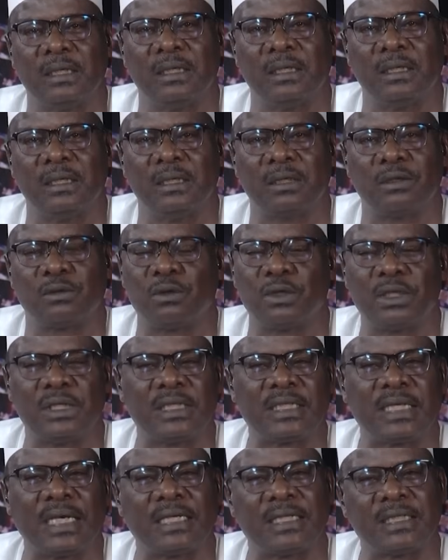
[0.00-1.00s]
So these
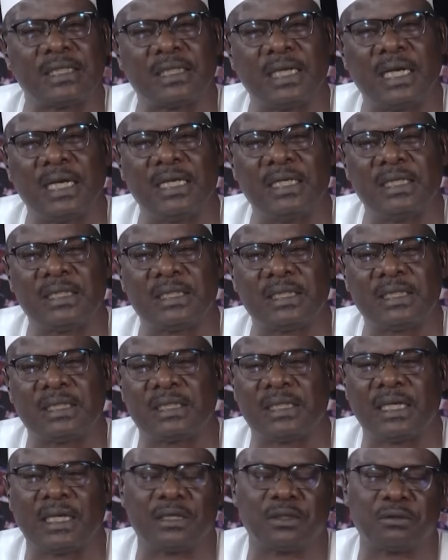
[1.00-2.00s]
are the challenges
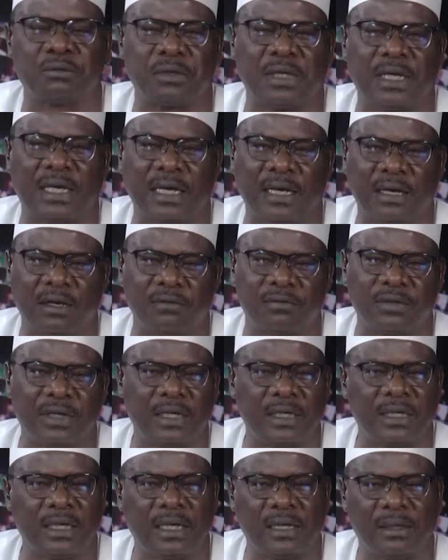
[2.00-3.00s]
that we have.
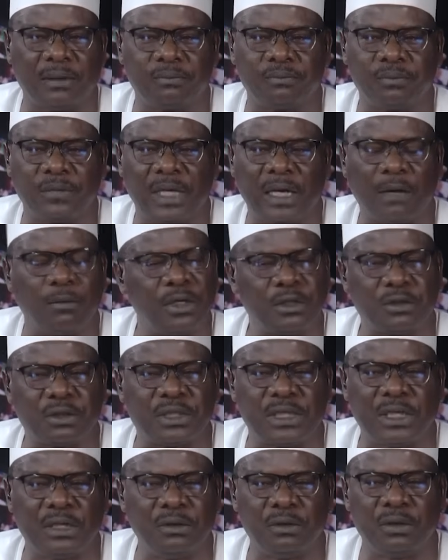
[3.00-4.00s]
And I want to
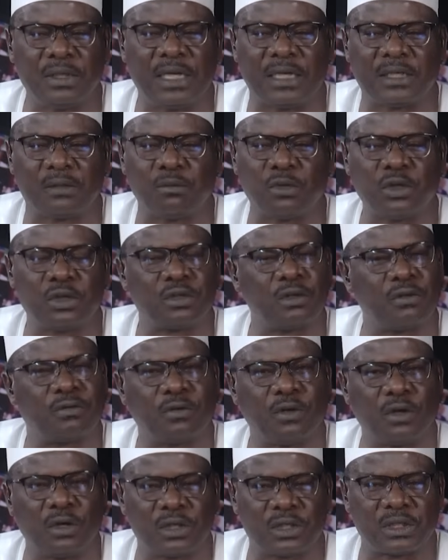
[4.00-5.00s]
tell you that most of
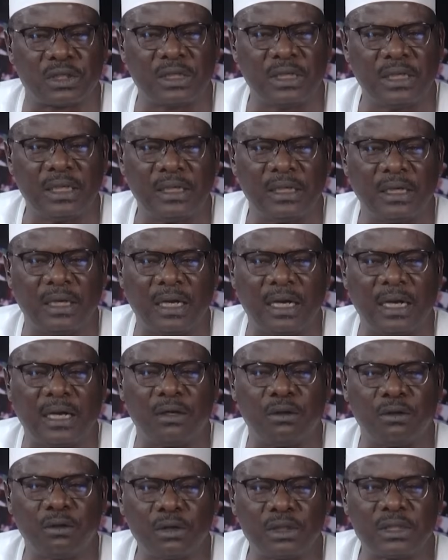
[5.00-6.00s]
us are
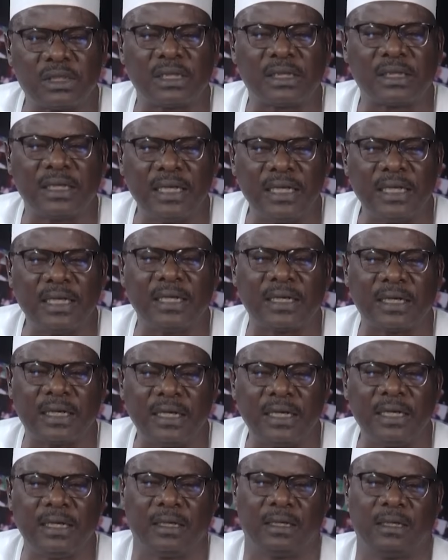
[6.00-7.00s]
not
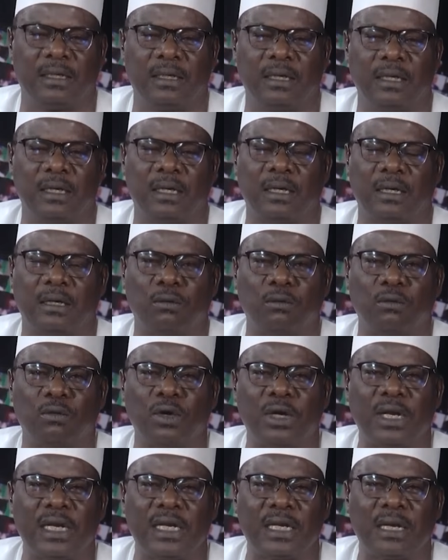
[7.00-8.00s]
really
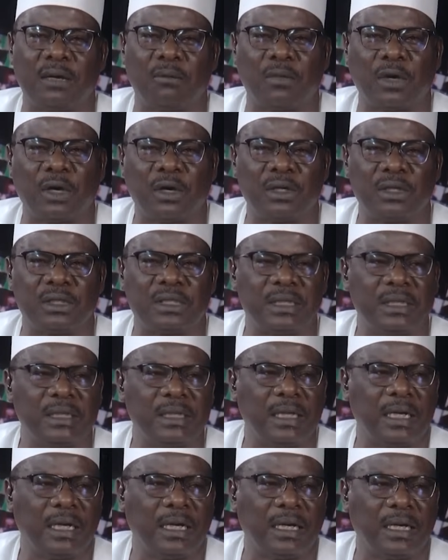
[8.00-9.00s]
worried about
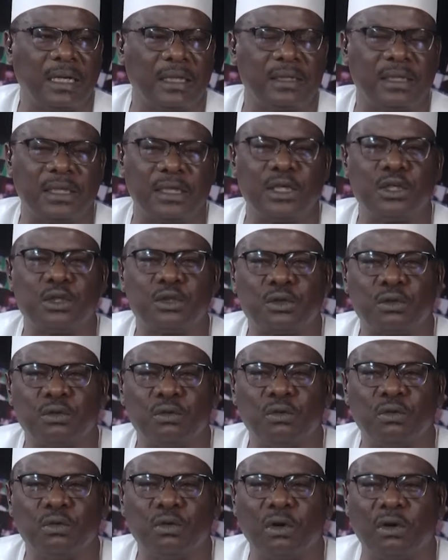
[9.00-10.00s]
the
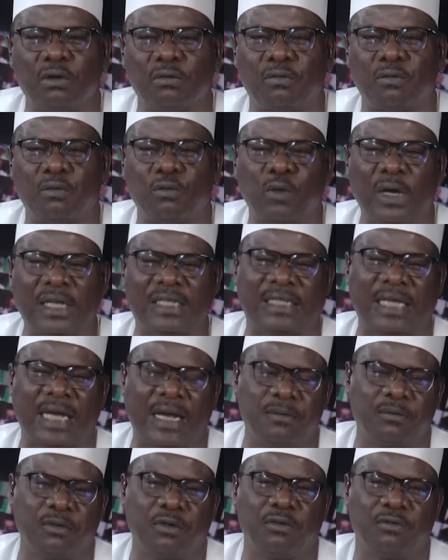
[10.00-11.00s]
issue of what
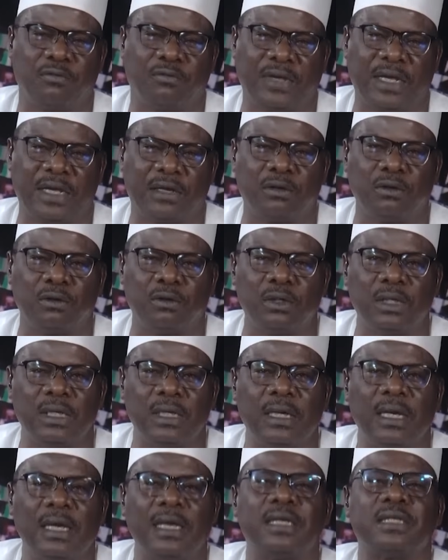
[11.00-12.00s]
type of vehicle
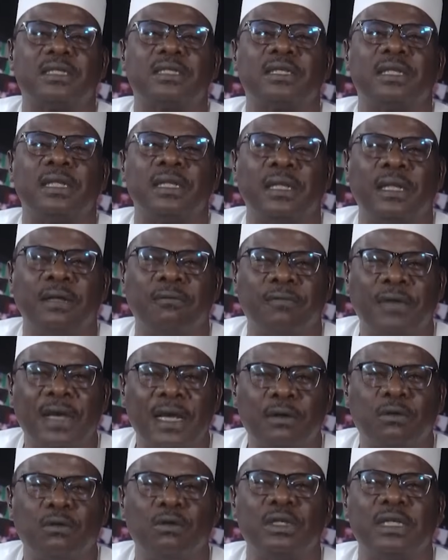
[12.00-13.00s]
is the
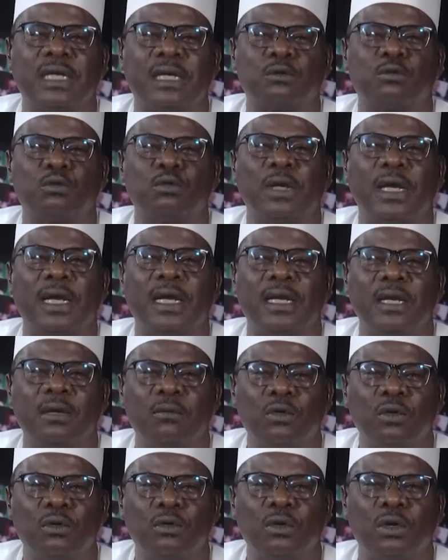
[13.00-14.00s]
vehicle that will
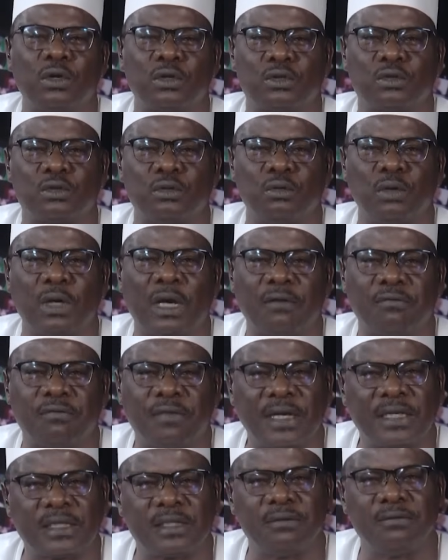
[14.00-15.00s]
enable us to
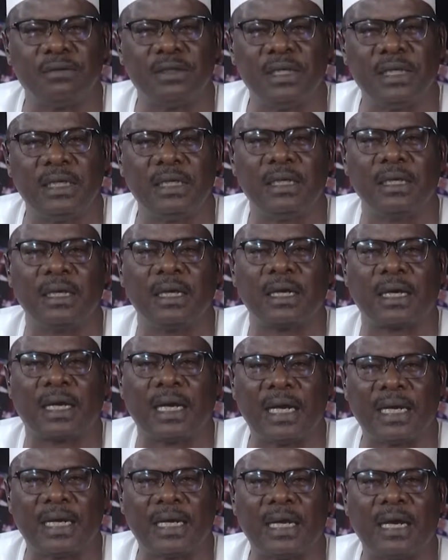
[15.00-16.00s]
effectively
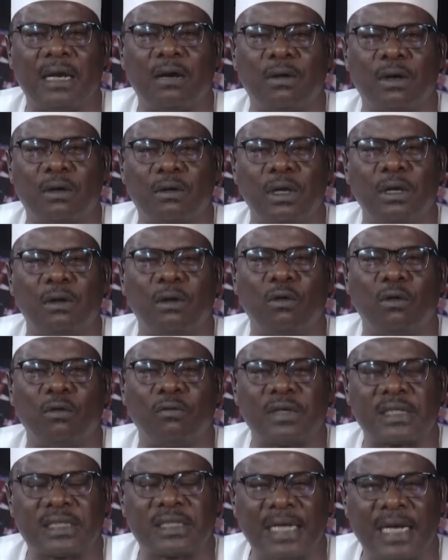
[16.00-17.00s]
carry our
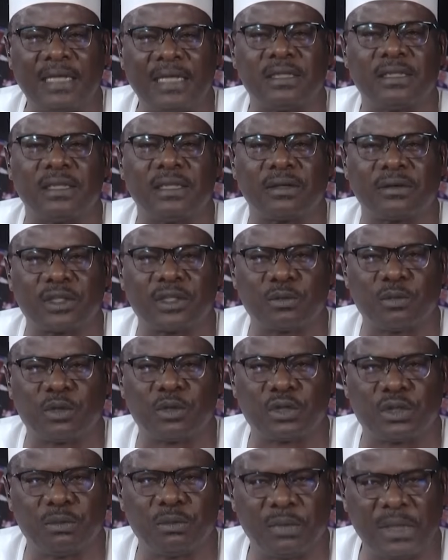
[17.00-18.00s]
oversight
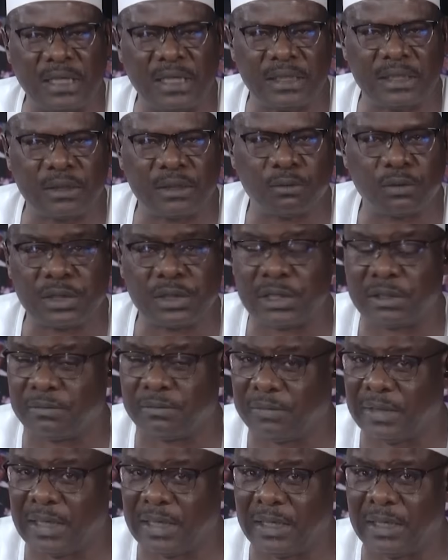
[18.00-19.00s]
responsibility, which is
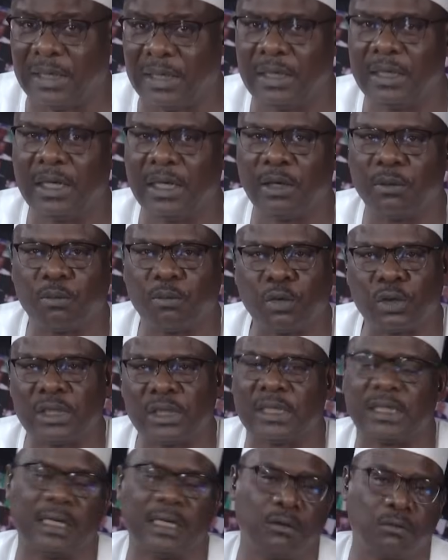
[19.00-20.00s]
very
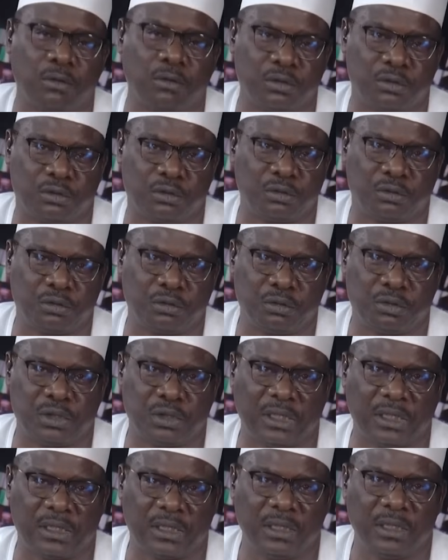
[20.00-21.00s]
important and
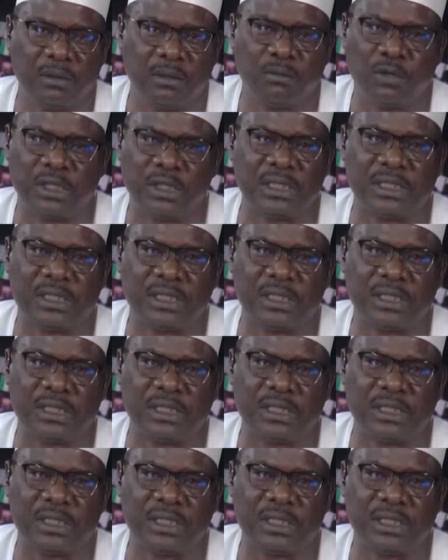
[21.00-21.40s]
constitutional. Senator.